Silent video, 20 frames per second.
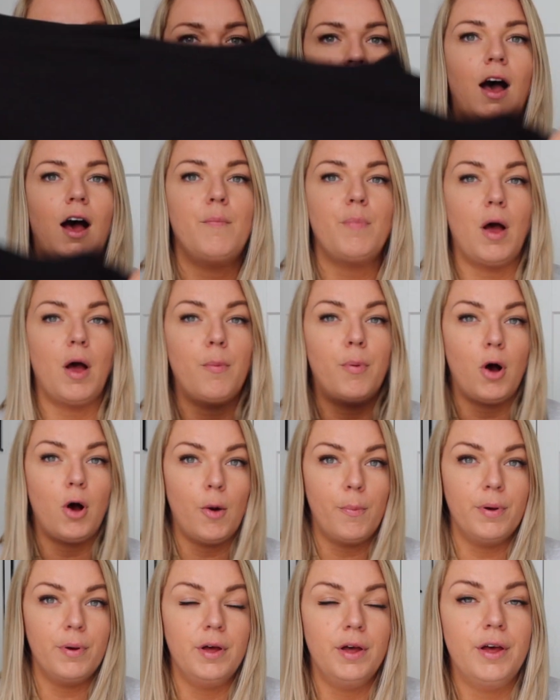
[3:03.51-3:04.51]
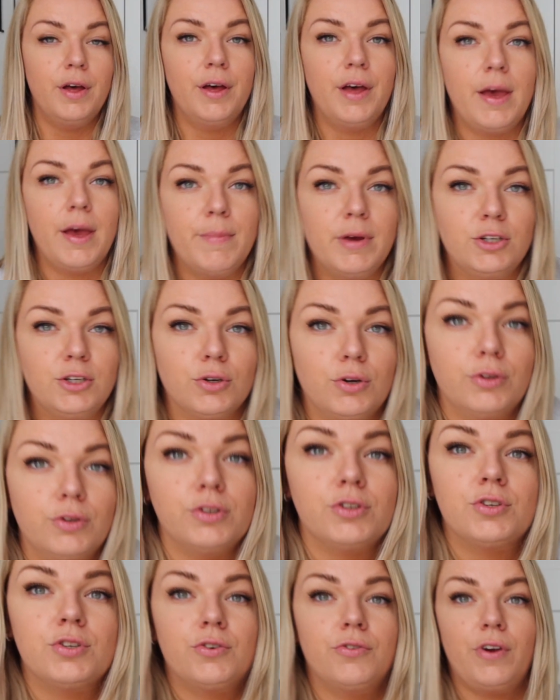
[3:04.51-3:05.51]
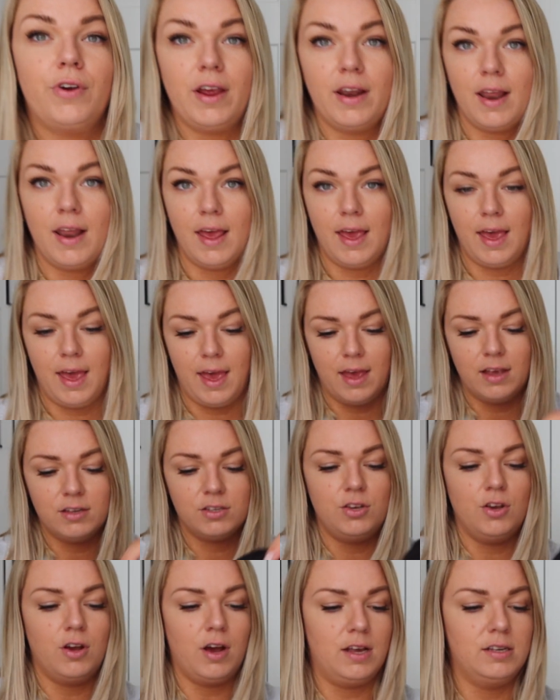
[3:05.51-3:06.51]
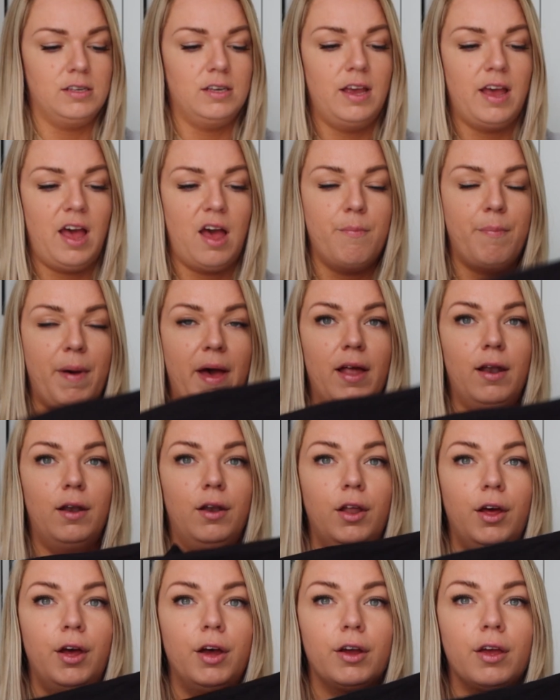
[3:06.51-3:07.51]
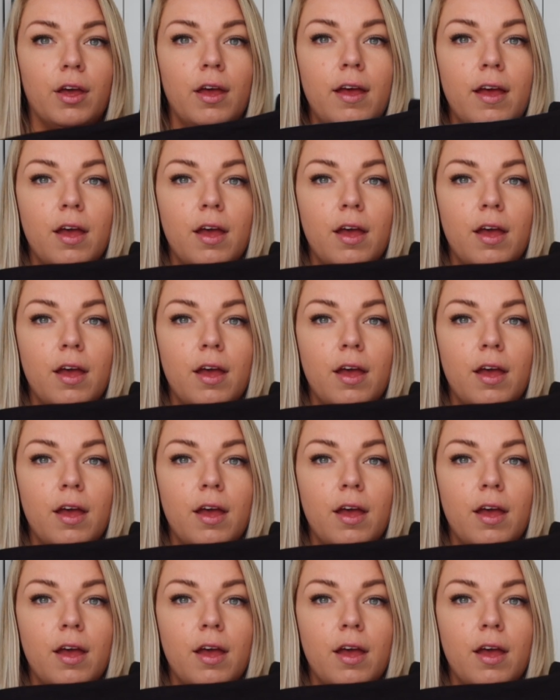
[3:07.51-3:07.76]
I'll pop an image on the screen here so you guys can get a better look.